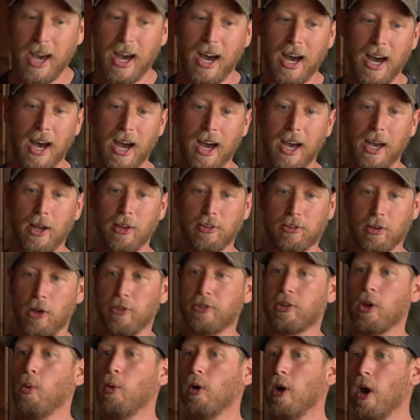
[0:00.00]
It's
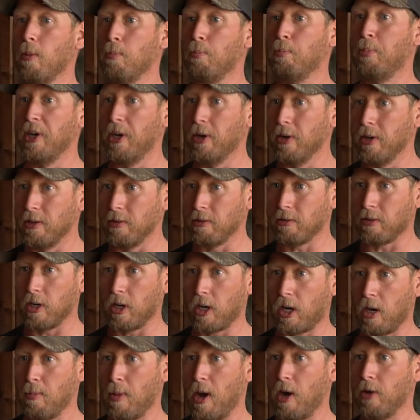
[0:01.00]
also where our bittering is
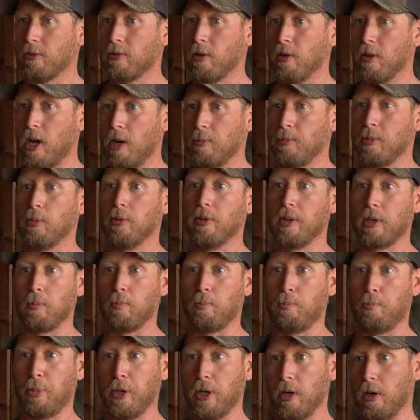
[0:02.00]
gonna come out. So a lot of people
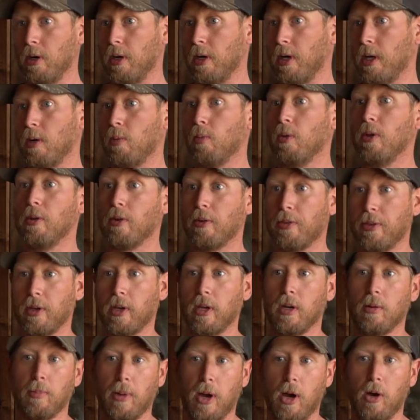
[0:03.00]
think bittering when they're
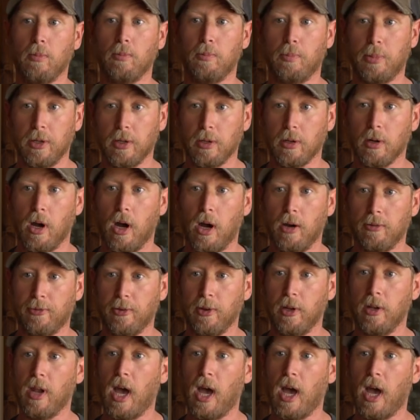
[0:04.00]
thinking about beer often.